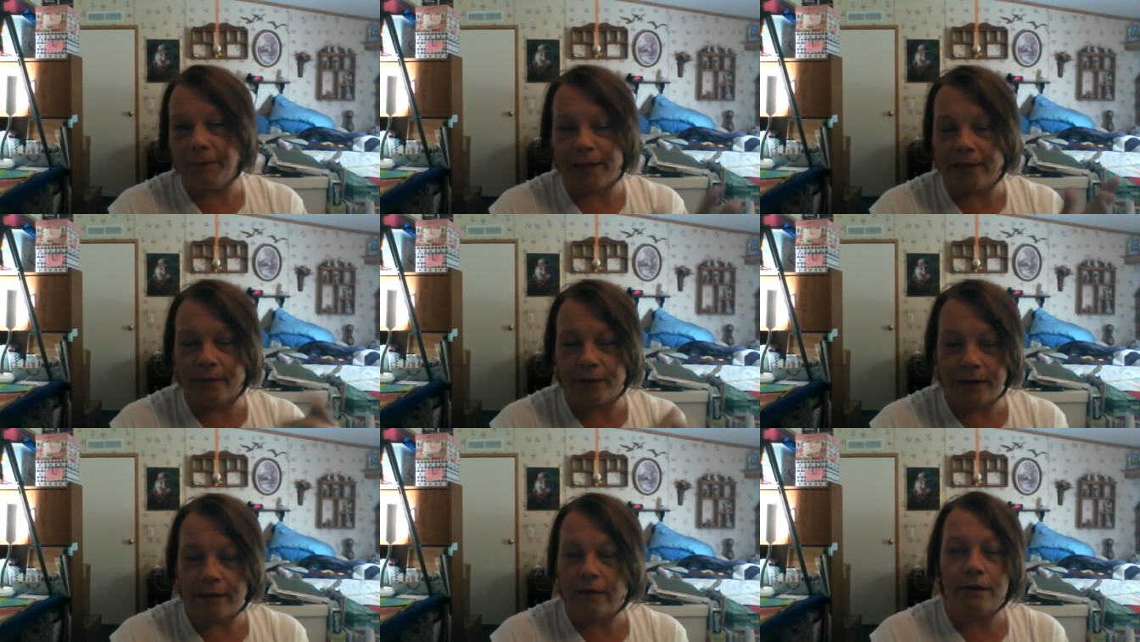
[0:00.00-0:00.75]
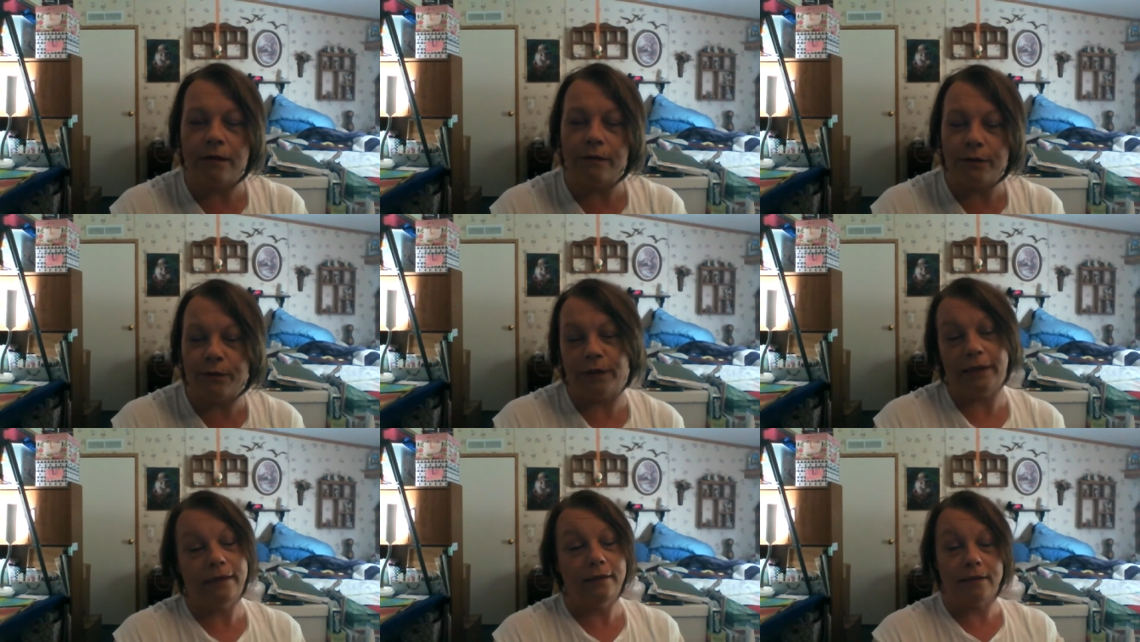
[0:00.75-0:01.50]
because it was still a long
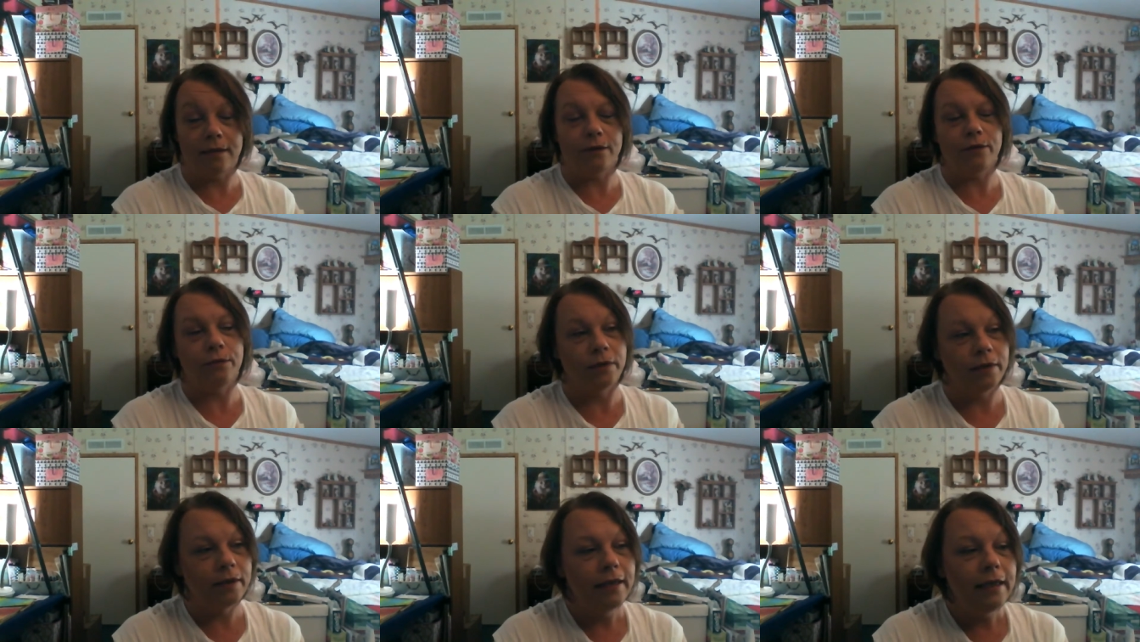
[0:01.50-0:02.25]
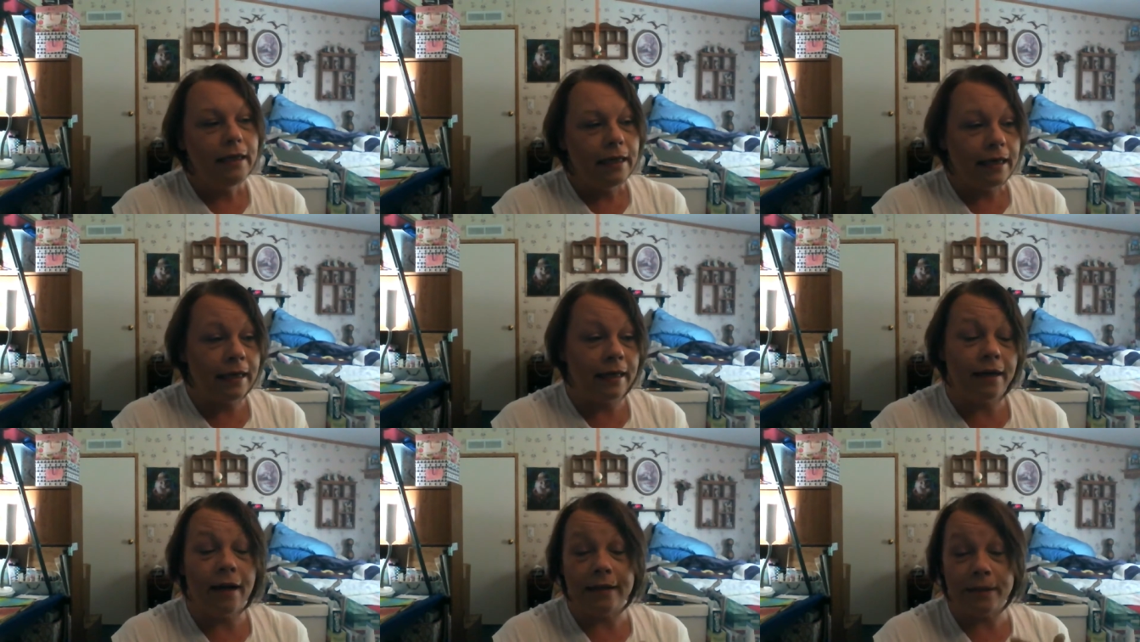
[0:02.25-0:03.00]
story and it's not short,
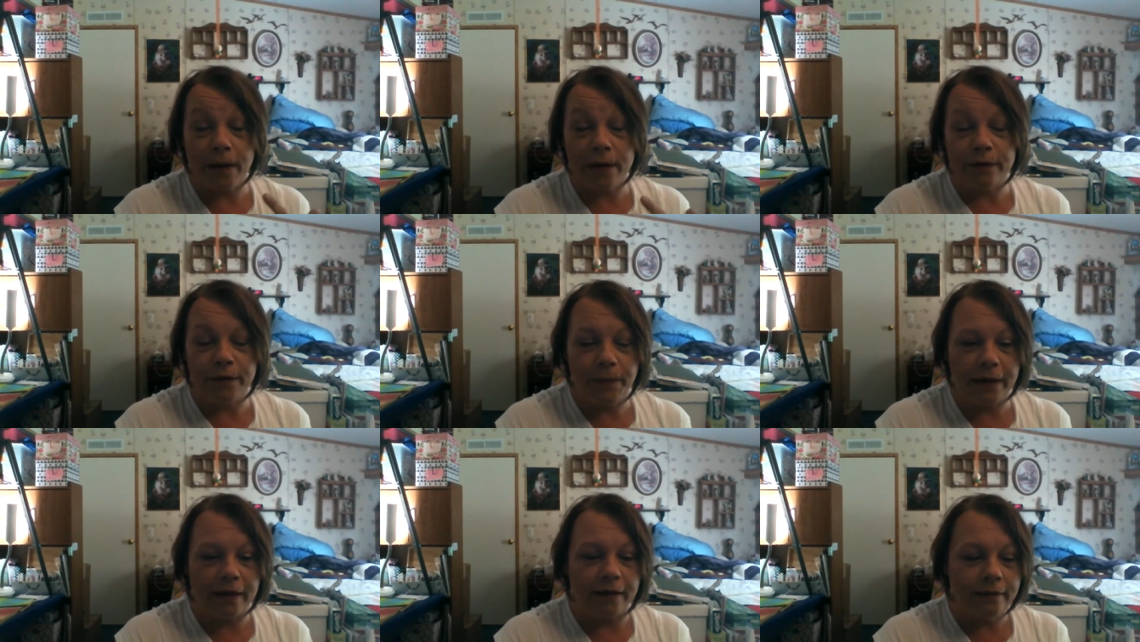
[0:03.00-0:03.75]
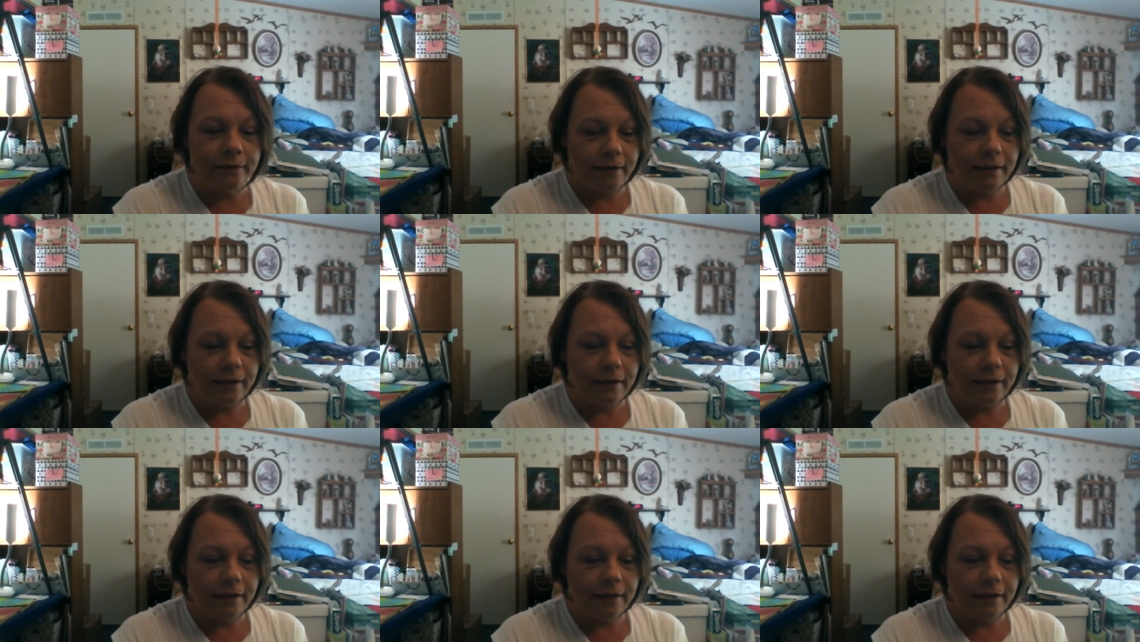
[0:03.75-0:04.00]
uh, I swallowed the bug.